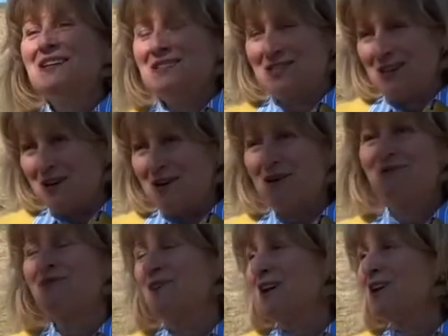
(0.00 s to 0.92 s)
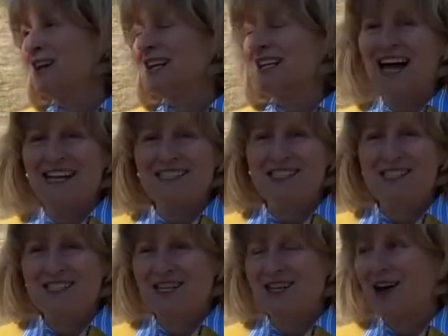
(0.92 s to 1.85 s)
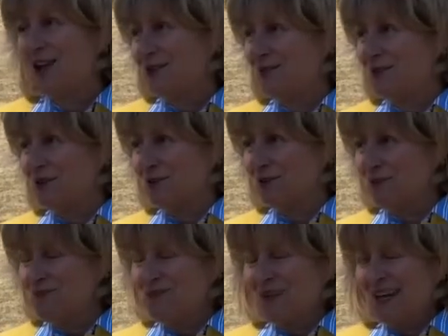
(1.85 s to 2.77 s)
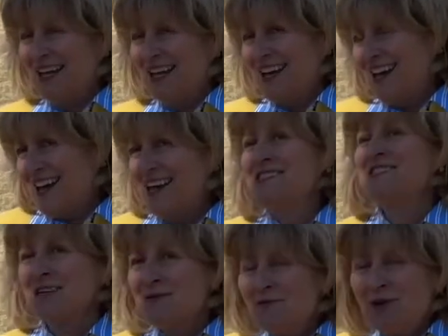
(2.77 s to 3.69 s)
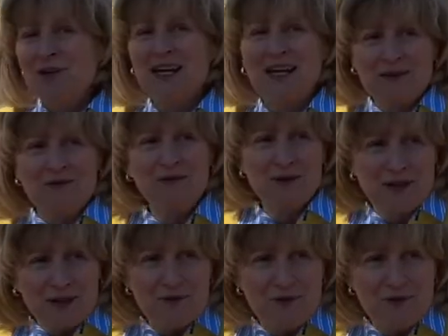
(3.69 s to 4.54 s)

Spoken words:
So very glad to see all of you. And someone that I really